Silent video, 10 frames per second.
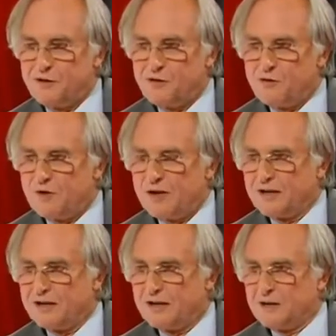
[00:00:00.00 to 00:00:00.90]
who
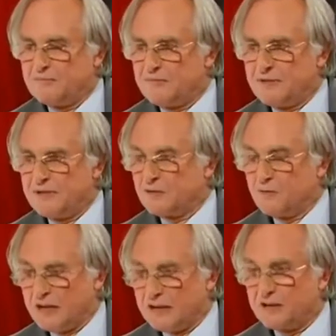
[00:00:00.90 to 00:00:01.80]
um, is a,
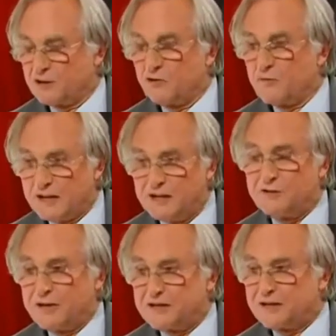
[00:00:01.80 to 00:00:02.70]
well, sort of
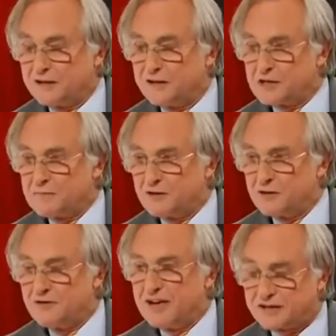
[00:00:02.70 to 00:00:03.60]
well-educated clergyman
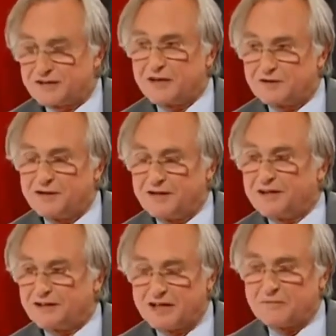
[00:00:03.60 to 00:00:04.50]
who necessarily
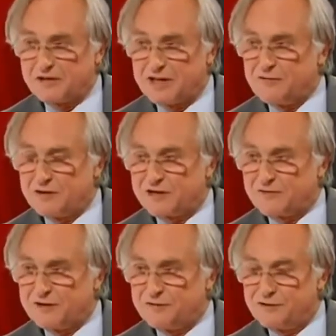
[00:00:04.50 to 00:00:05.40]
accepts the evidence
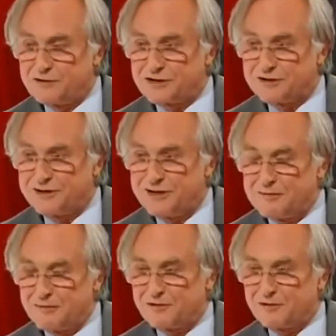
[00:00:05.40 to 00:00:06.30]
for evolution,
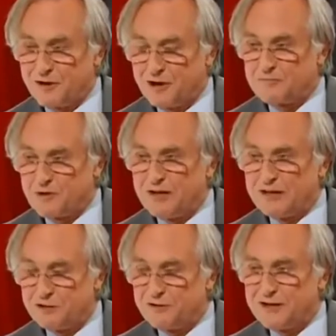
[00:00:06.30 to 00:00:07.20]
because you can't be
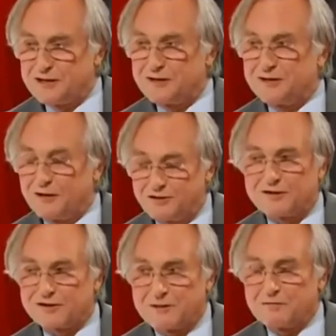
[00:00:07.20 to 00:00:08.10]
well-educated and
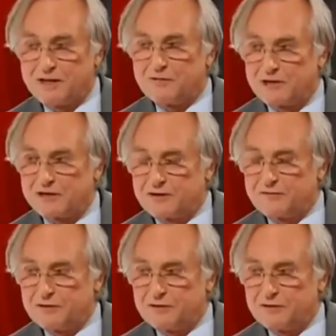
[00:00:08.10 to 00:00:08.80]
not accept the evidence for